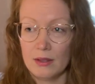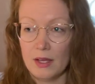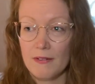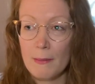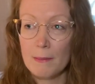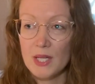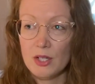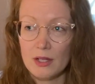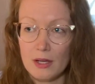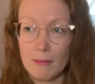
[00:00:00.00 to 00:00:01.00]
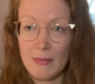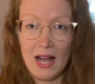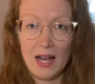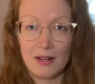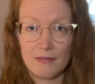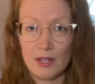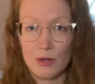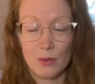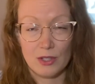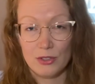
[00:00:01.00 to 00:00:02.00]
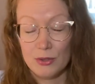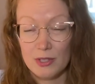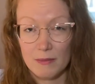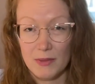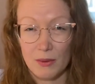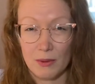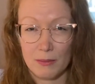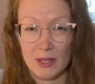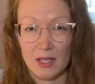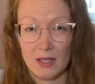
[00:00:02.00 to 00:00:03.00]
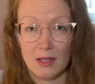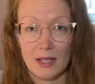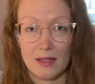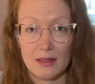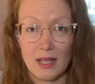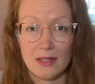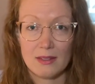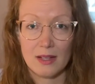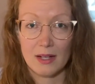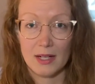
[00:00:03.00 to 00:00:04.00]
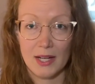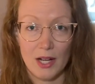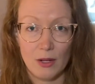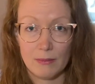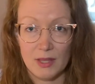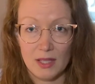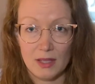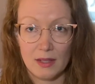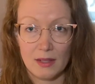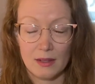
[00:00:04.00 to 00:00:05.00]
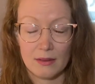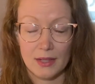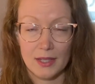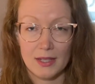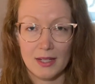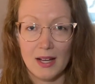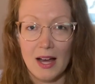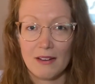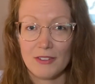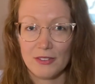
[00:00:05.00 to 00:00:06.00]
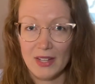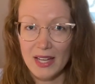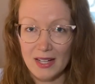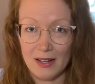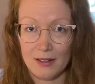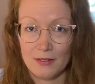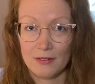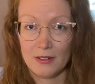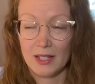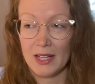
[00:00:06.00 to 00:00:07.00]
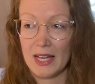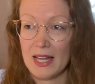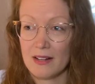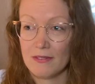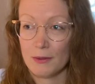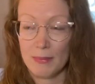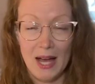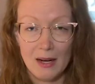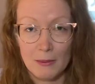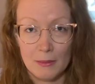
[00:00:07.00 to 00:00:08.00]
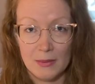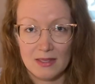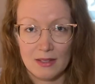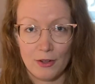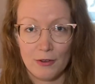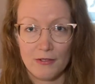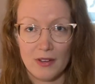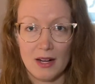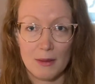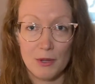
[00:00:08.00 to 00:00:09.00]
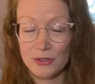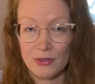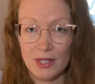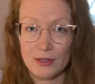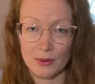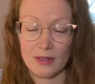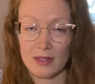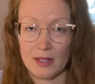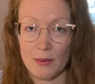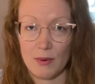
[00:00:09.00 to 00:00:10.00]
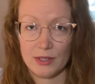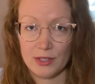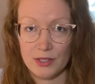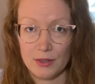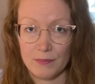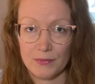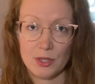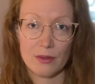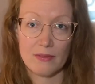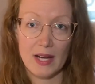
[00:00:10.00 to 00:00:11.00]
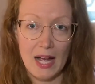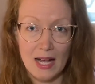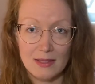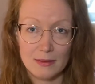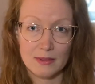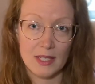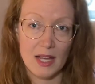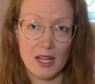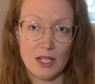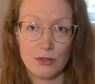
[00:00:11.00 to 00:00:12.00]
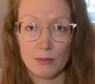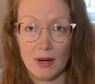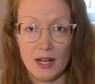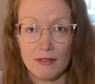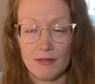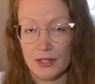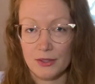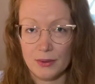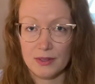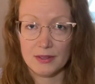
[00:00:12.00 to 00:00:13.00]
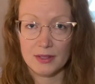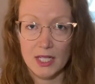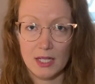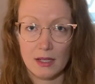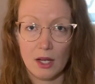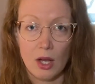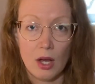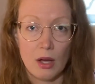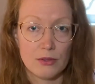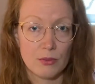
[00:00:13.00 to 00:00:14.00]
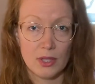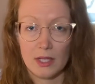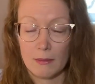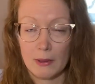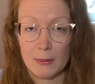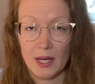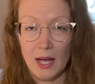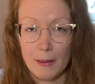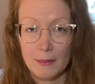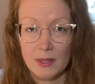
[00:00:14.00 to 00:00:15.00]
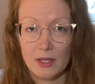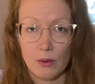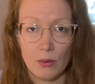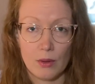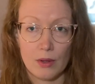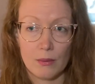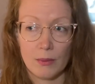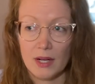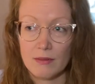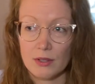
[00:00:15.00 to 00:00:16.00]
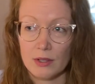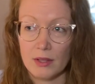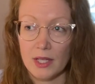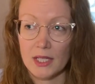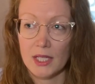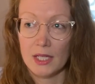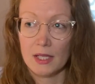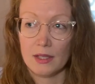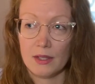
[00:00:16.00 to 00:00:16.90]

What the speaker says: if I'm bitter and I'm mad if they don't want to do something with me, like, that's not going to help me, okay? I feel negative and I feel bad about myself, and I'm also not doing the thing I wanted to do. So if I ask them, say, hey, do you mind if I do this thing? It's really going to make me happy, or whatever, like, you